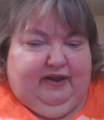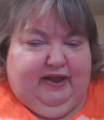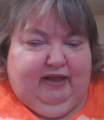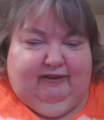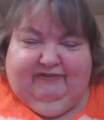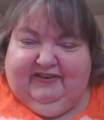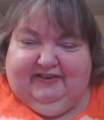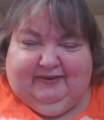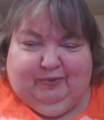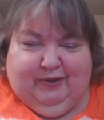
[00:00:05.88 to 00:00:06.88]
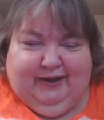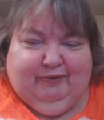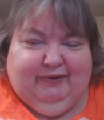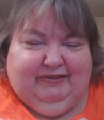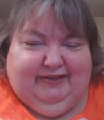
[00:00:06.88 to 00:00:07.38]
elephant swing
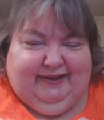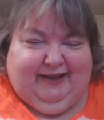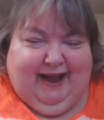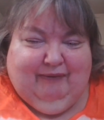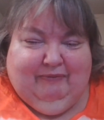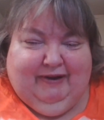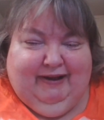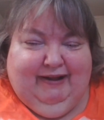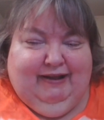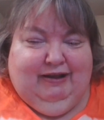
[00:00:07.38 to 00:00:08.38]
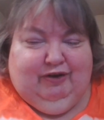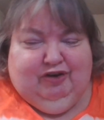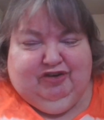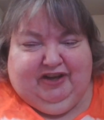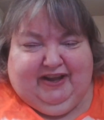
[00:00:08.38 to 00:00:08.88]
with the camera
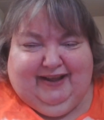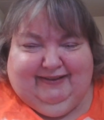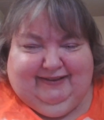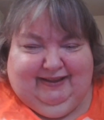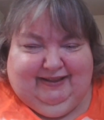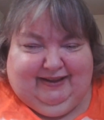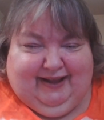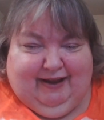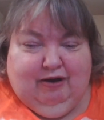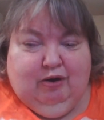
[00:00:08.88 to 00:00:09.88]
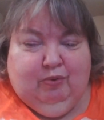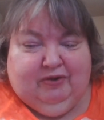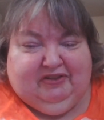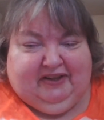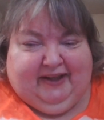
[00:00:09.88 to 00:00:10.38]
because she can't see
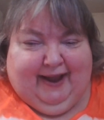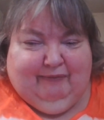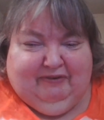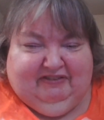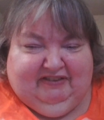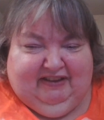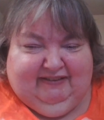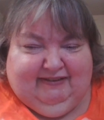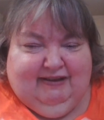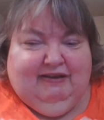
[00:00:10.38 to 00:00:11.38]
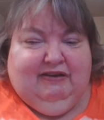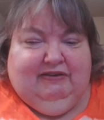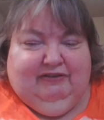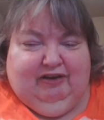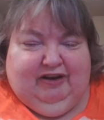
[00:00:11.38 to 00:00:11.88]
what the camera sees.
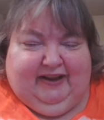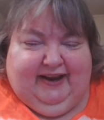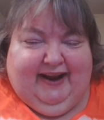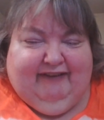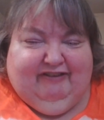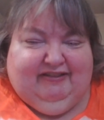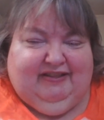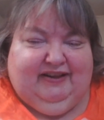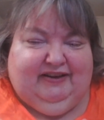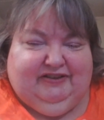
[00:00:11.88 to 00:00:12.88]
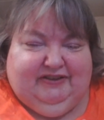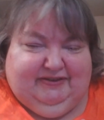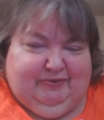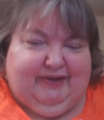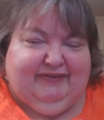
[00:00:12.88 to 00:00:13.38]
So to get everything, she
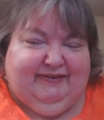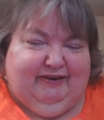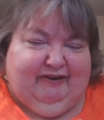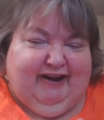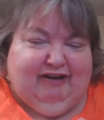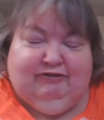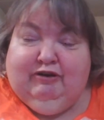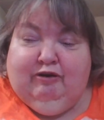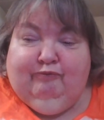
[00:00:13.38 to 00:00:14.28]
swings it around.